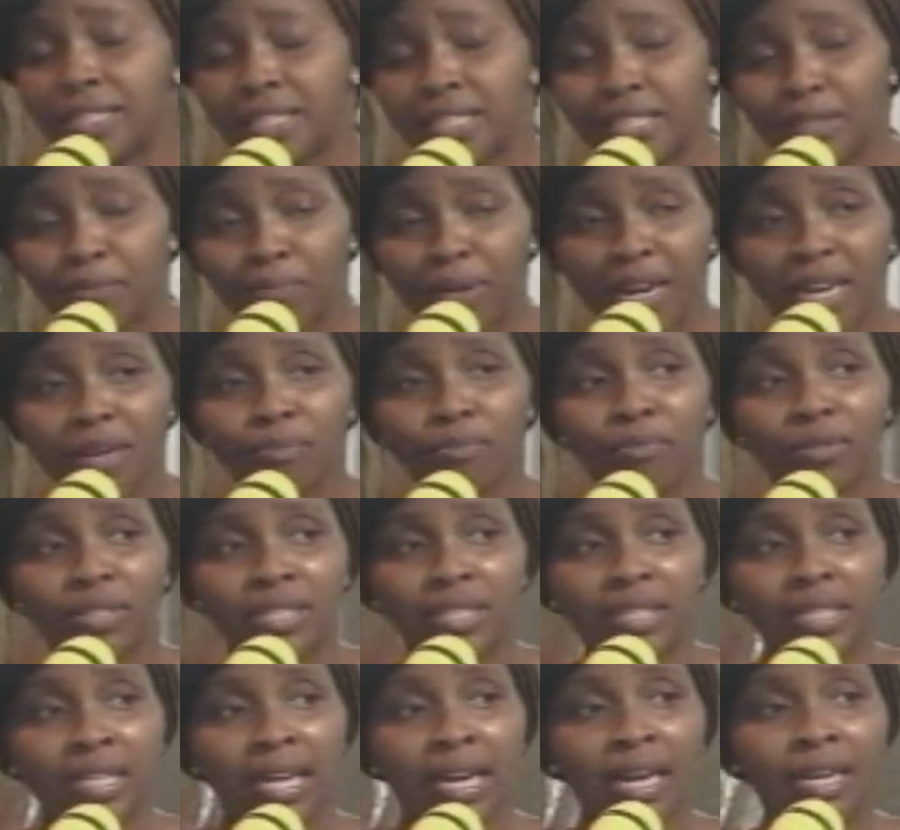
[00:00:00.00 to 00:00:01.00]
Bible
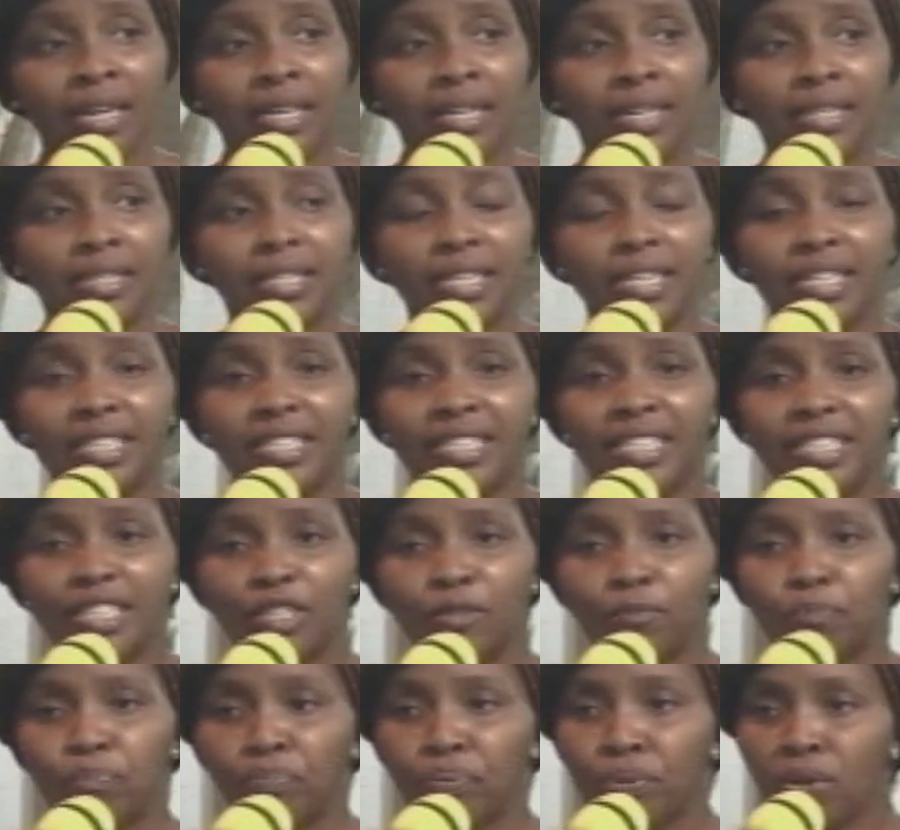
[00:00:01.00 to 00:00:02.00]
says they
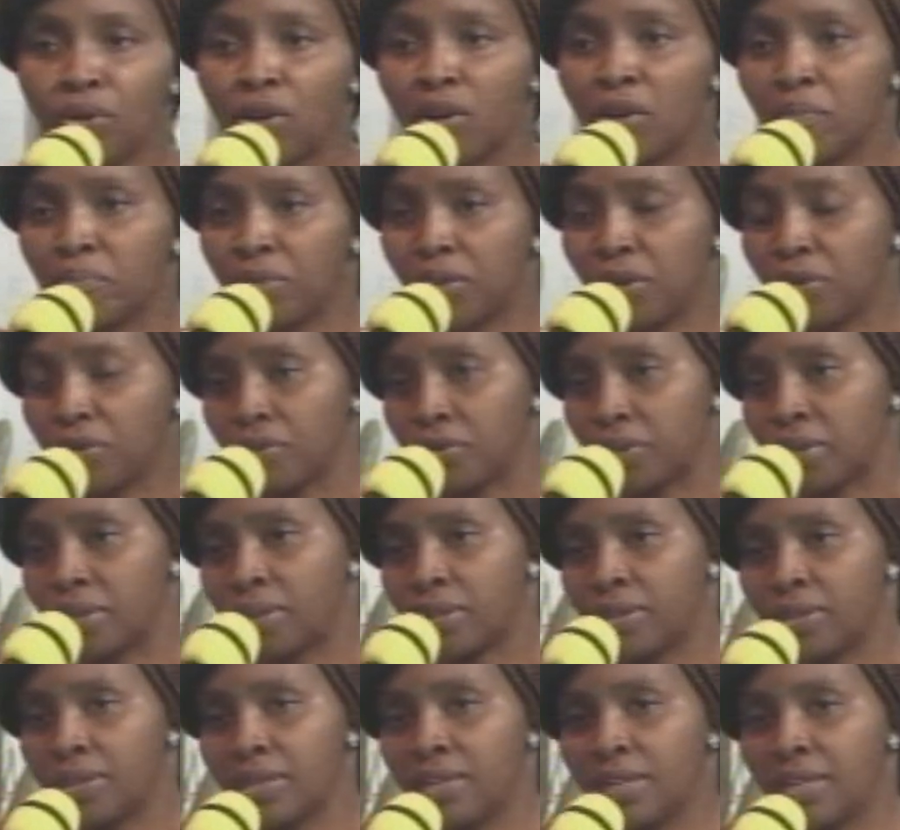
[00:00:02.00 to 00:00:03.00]
need pure
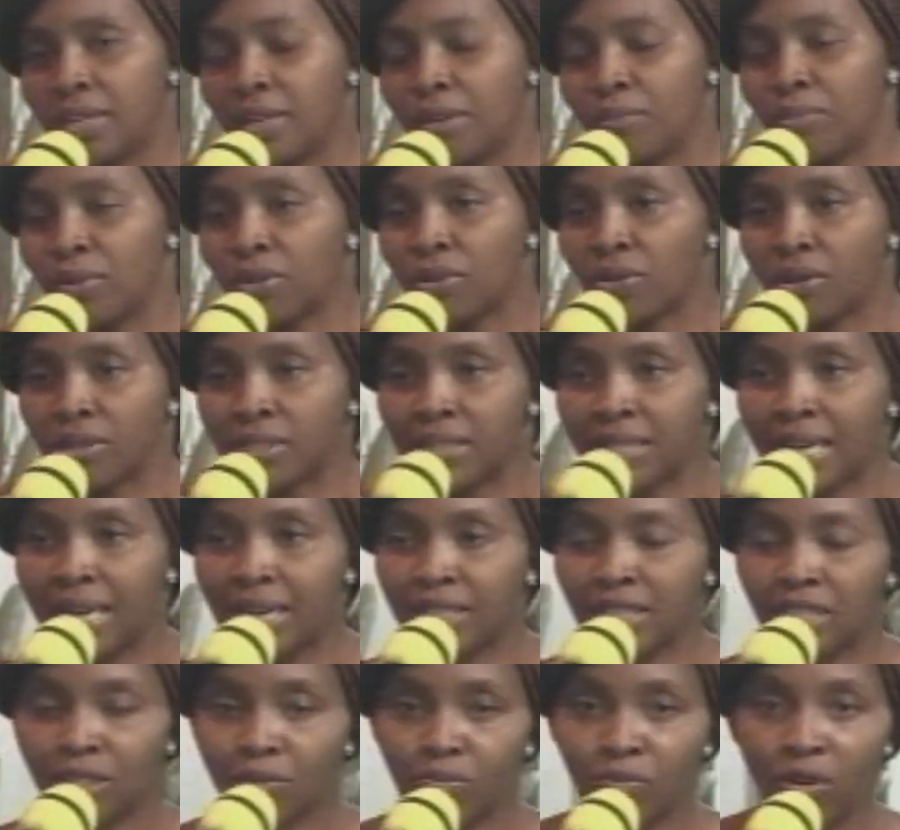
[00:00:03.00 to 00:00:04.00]
milk, because
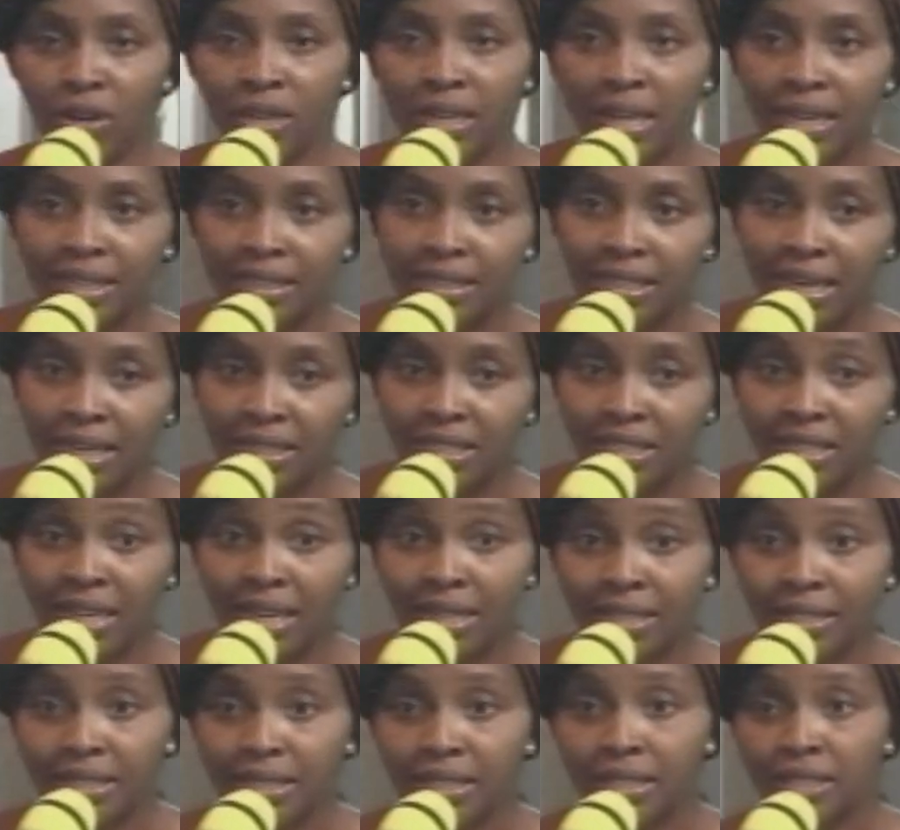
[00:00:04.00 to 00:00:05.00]
as small as that
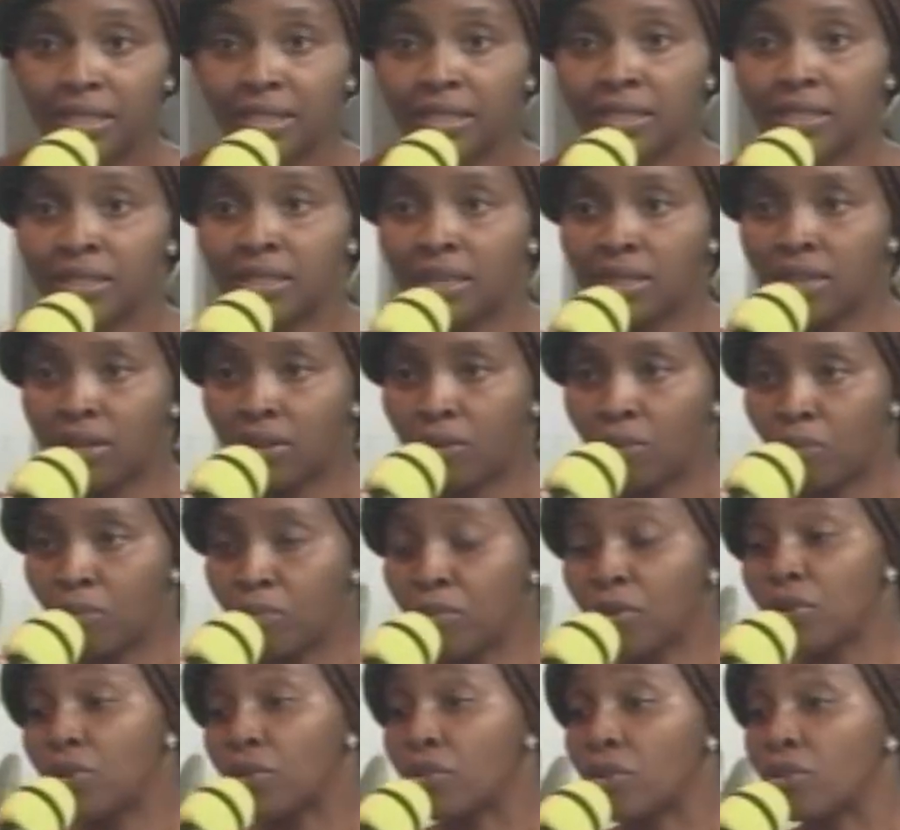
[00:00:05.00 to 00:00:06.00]
child is,
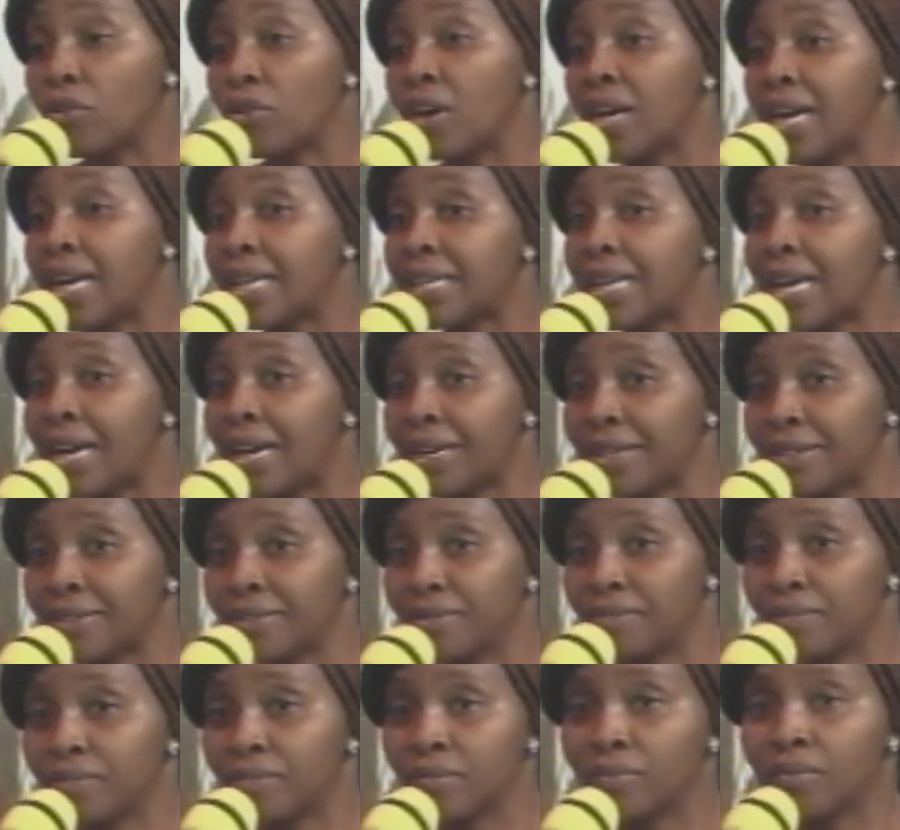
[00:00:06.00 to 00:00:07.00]
milk,
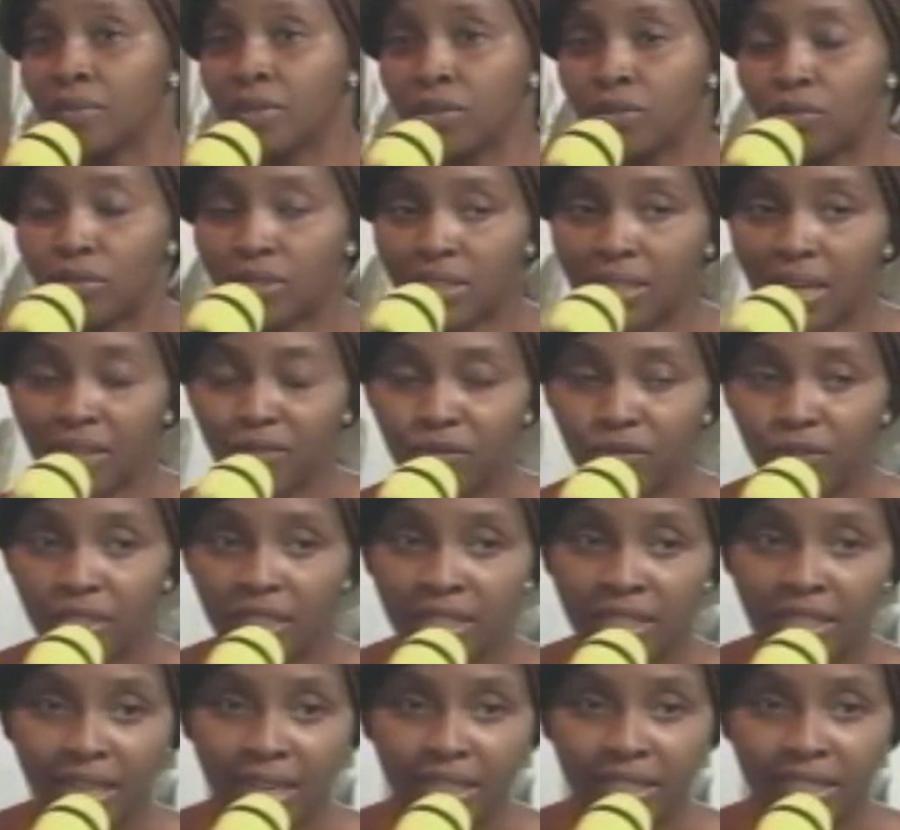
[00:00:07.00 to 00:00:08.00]
you start
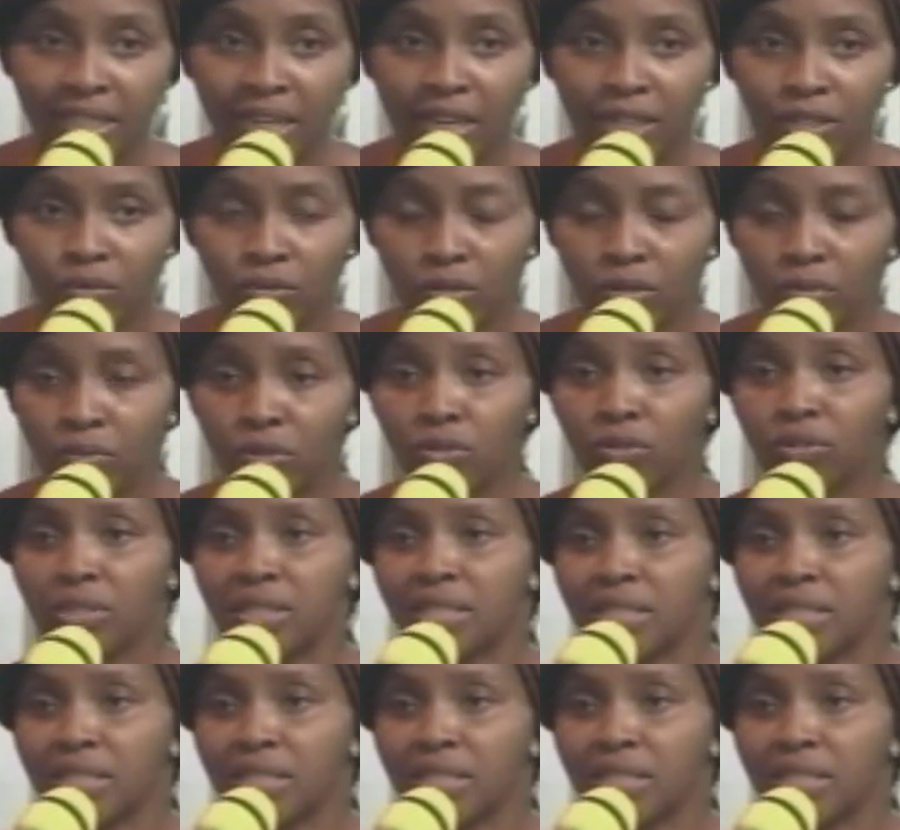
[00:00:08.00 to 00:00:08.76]
feeding that child with milk.